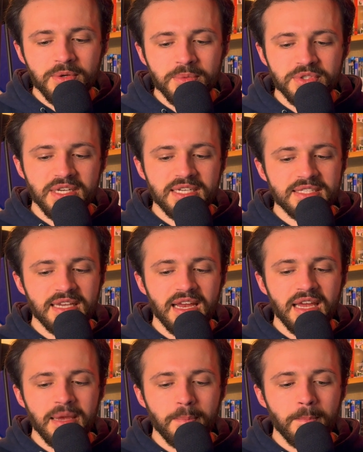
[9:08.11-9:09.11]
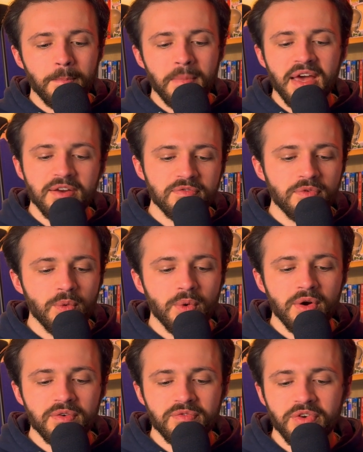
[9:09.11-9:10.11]
almost as a
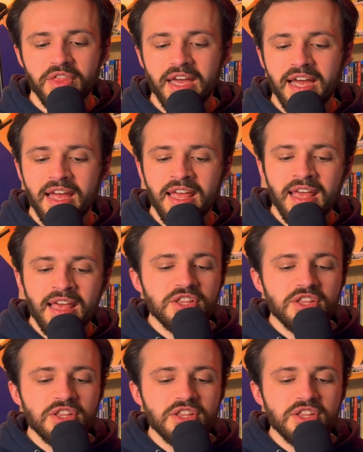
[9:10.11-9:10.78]
metaphor for that